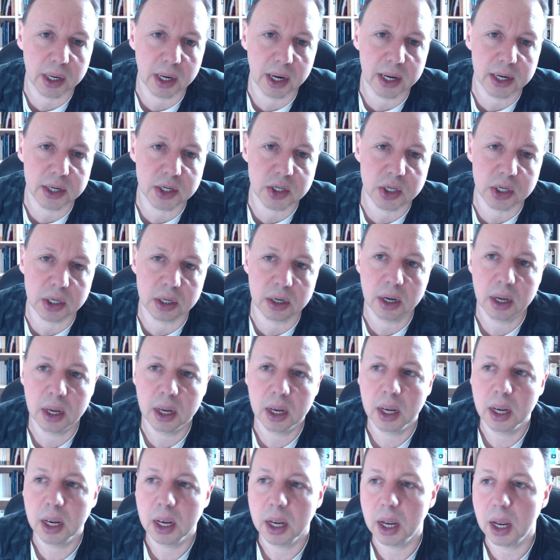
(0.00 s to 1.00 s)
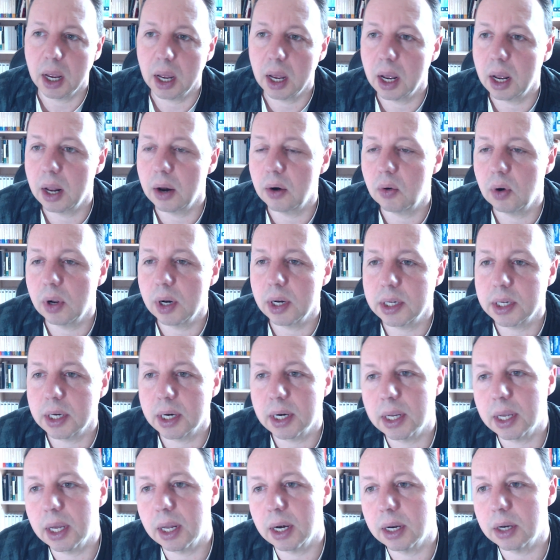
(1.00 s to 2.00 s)
ledger and really
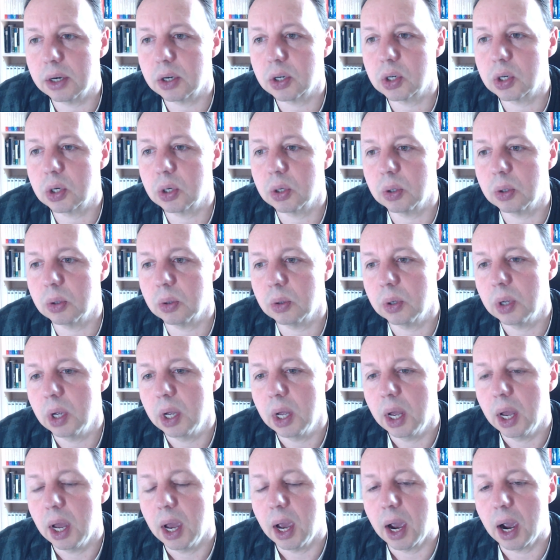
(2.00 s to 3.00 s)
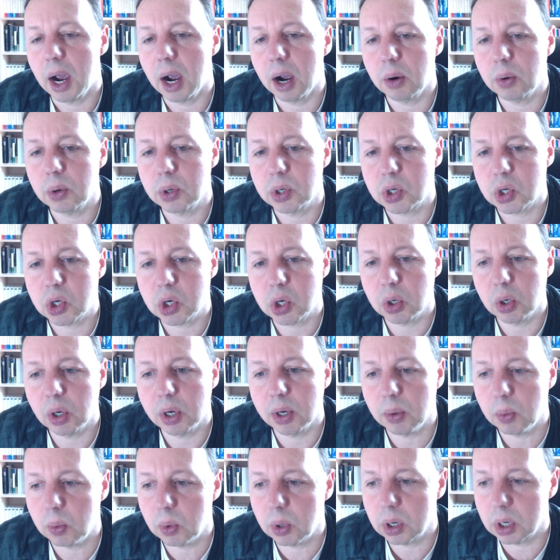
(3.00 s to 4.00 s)
didn't get into how it truly
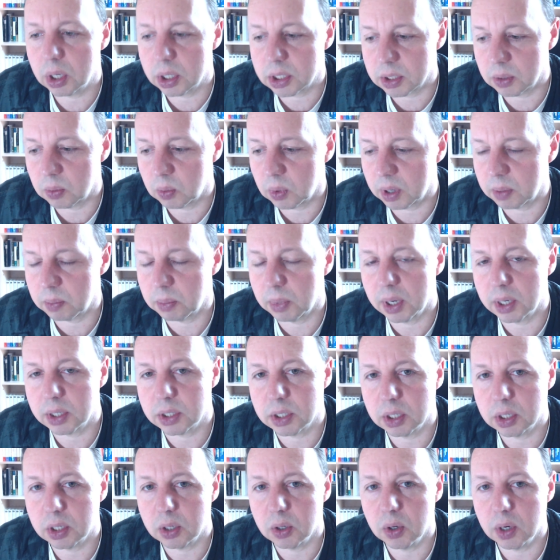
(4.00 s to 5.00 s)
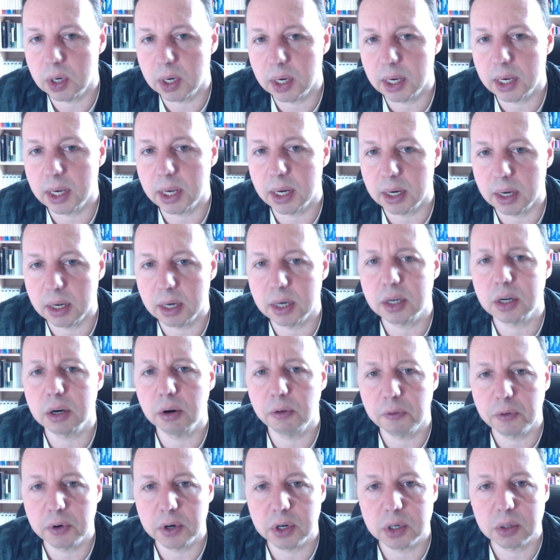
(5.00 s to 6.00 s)
works and what makes it unique and, and
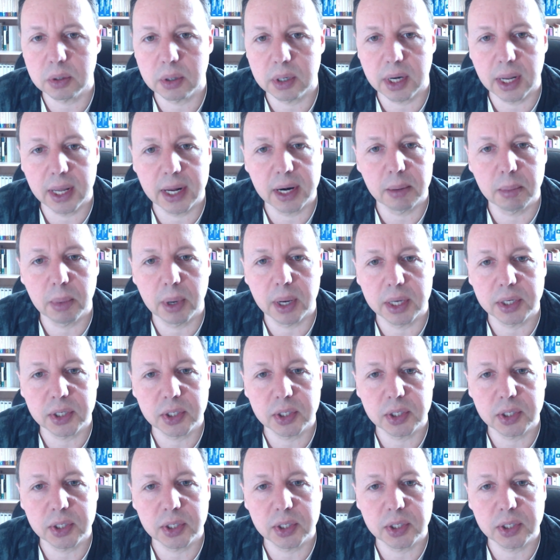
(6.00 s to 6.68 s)
different to a database.